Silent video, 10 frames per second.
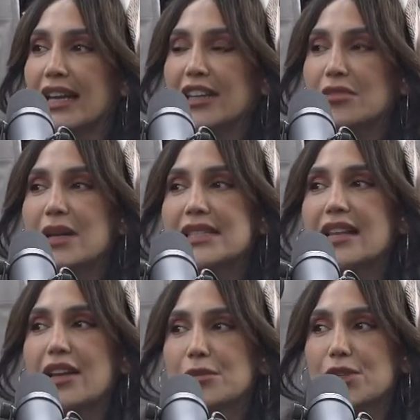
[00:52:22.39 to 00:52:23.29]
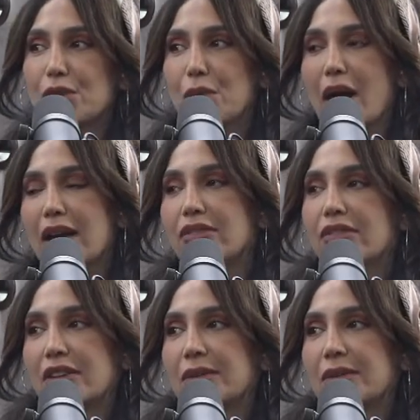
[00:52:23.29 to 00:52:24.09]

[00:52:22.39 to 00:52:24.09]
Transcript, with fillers: And give my salam to your wife.